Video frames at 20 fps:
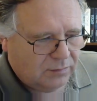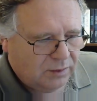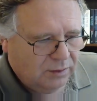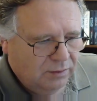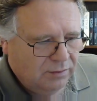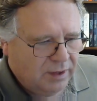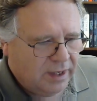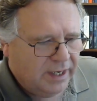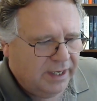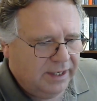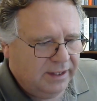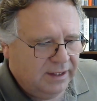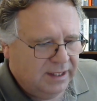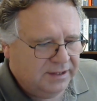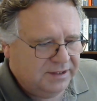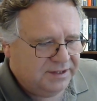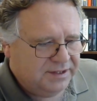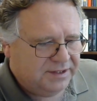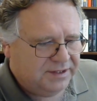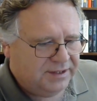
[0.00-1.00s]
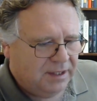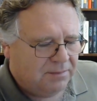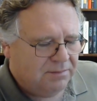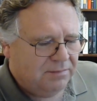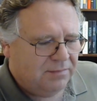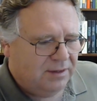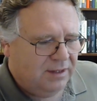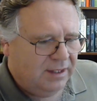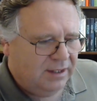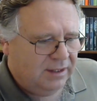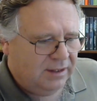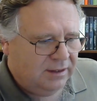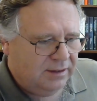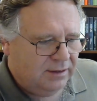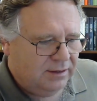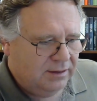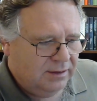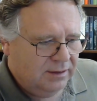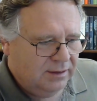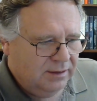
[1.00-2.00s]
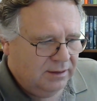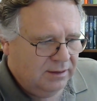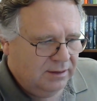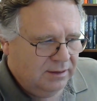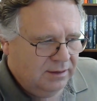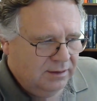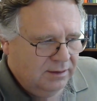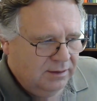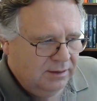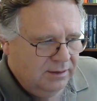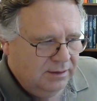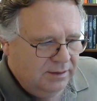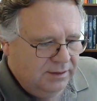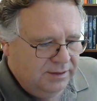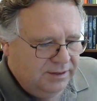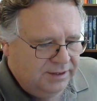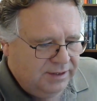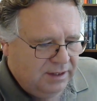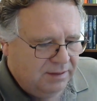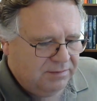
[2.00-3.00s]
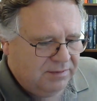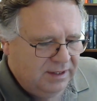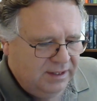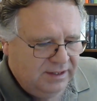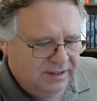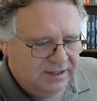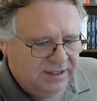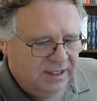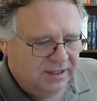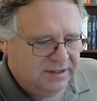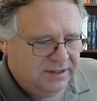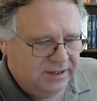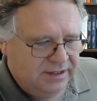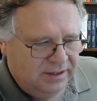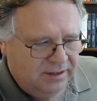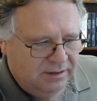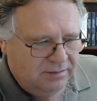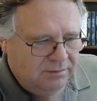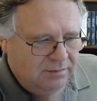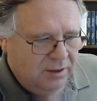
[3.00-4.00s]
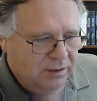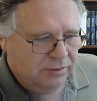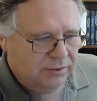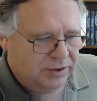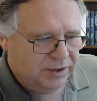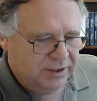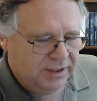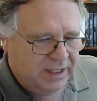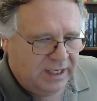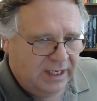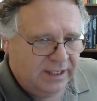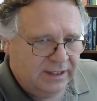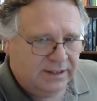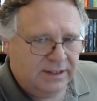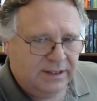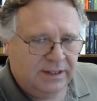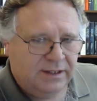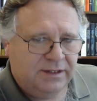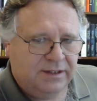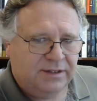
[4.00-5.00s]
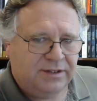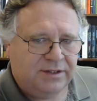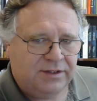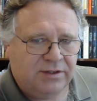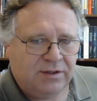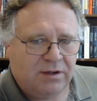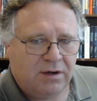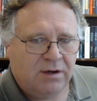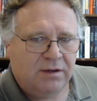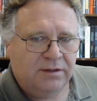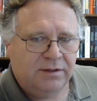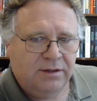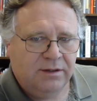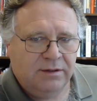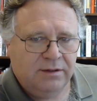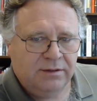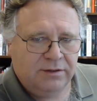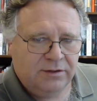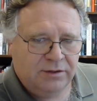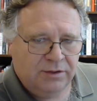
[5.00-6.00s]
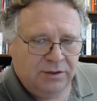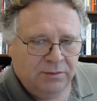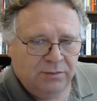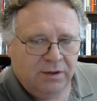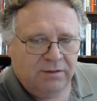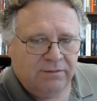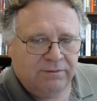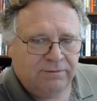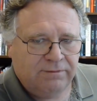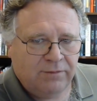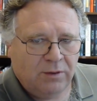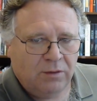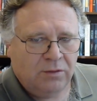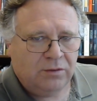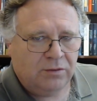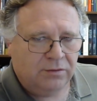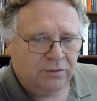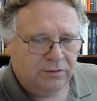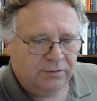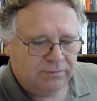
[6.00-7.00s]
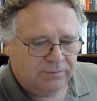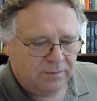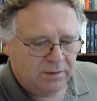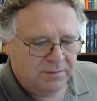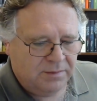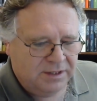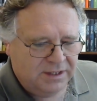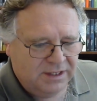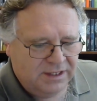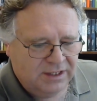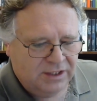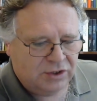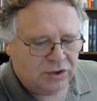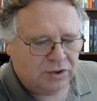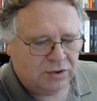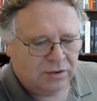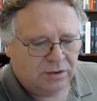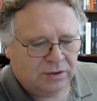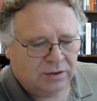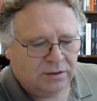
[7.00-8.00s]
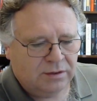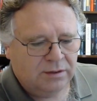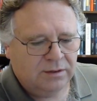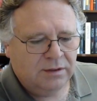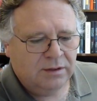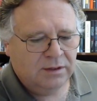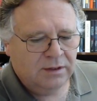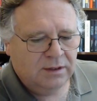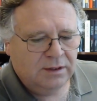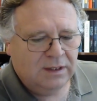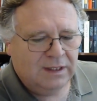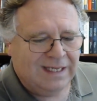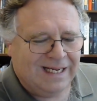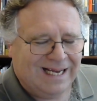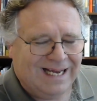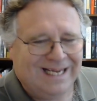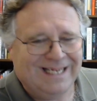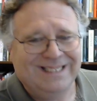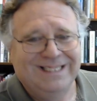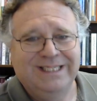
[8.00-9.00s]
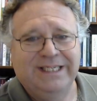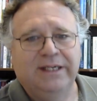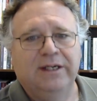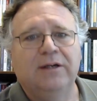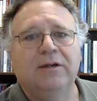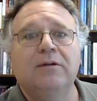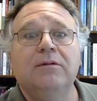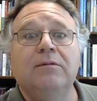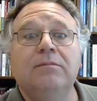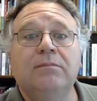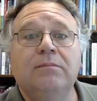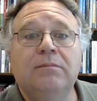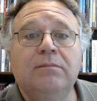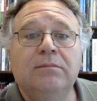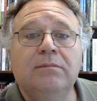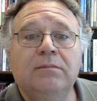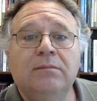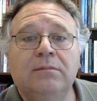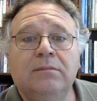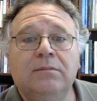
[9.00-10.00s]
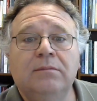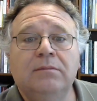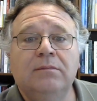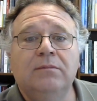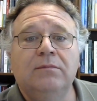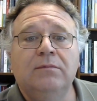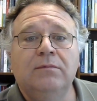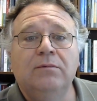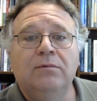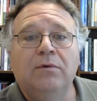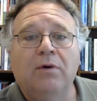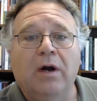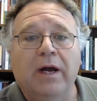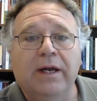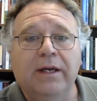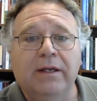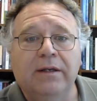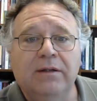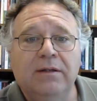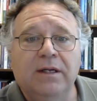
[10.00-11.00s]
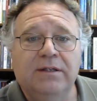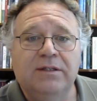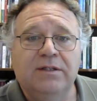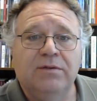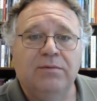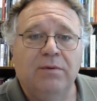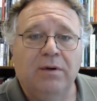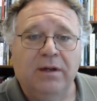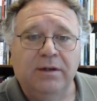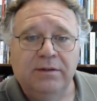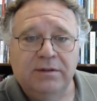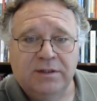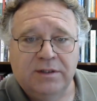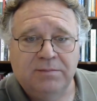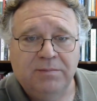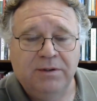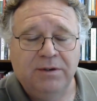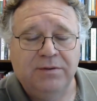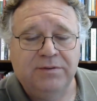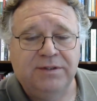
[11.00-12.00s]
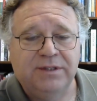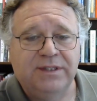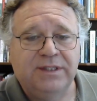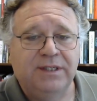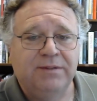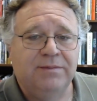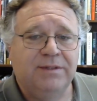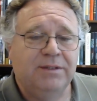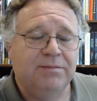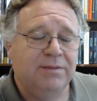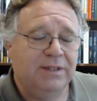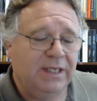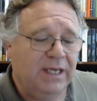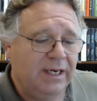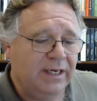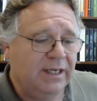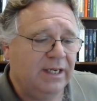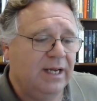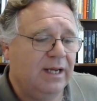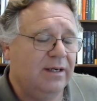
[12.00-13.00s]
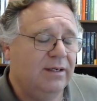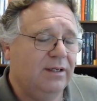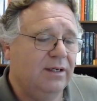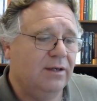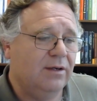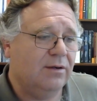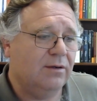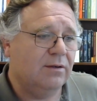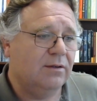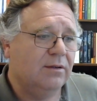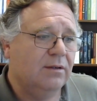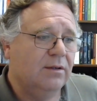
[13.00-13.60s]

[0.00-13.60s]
right? And something sets it in motion. Ideas start to unfold from an initial idea, right? That's what Spinoza seems to be getting at here.